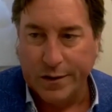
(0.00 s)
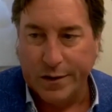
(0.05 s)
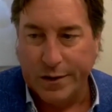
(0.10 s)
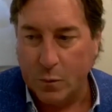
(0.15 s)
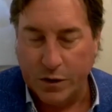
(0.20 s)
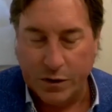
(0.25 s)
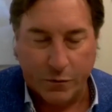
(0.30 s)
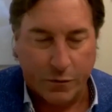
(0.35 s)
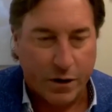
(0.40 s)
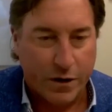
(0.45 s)

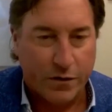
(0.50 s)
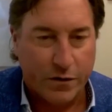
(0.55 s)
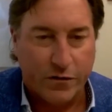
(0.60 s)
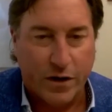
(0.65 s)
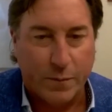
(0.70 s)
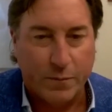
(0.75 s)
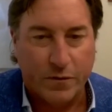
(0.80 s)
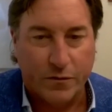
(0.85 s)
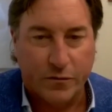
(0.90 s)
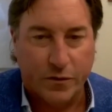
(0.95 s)
When you write a
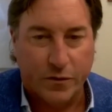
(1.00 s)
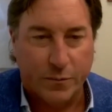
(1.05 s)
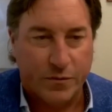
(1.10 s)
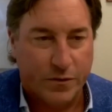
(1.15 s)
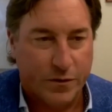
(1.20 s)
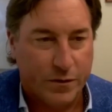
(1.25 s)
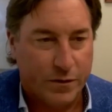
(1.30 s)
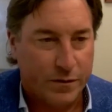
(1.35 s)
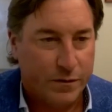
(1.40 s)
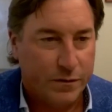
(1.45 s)
job
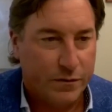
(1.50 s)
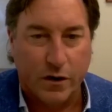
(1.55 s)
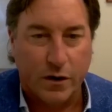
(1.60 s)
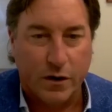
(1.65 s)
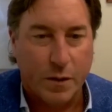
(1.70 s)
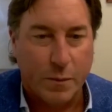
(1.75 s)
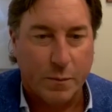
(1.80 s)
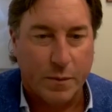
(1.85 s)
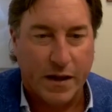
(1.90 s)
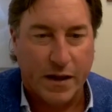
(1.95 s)
description, talk
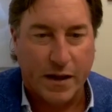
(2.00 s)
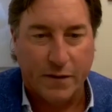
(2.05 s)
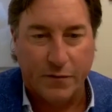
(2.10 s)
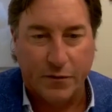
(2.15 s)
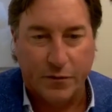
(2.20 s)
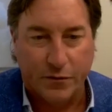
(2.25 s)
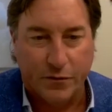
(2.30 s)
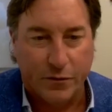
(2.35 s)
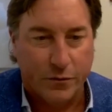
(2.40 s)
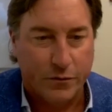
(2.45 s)
about
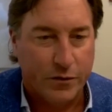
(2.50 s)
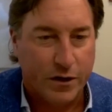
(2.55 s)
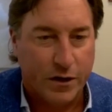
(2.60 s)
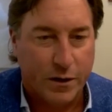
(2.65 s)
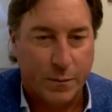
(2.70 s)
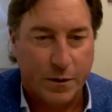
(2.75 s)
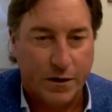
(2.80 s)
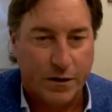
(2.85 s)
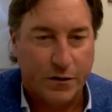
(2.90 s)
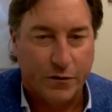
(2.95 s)
behaviors, don't talk
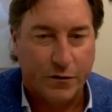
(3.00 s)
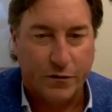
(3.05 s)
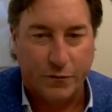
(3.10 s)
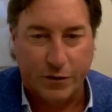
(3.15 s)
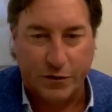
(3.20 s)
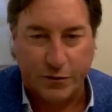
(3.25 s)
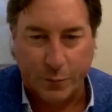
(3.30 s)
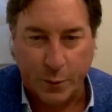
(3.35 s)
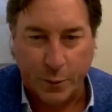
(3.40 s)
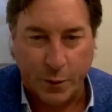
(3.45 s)
about years of
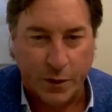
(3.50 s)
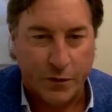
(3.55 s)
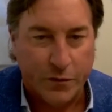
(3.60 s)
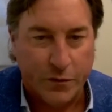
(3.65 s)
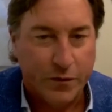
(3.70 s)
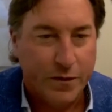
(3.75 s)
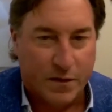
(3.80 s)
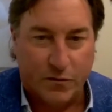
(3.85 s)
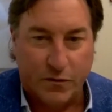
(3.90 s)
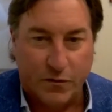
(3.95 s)

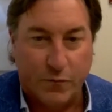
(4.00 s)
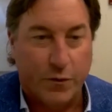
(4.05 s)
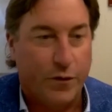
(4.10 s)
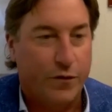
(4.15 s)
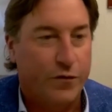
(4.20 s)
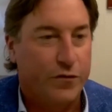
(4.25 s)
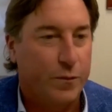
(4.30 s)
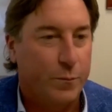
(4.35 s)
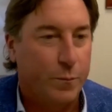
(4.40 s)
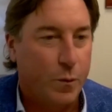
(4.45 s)
experience. That's a
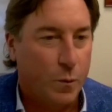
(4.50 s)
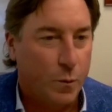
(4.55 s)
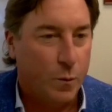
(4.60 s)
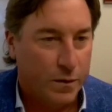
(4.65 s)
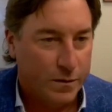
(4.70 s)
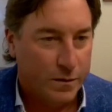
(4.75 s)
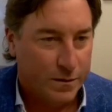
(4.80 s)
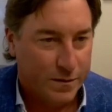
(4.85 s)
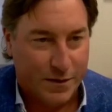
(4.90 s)
very simple one.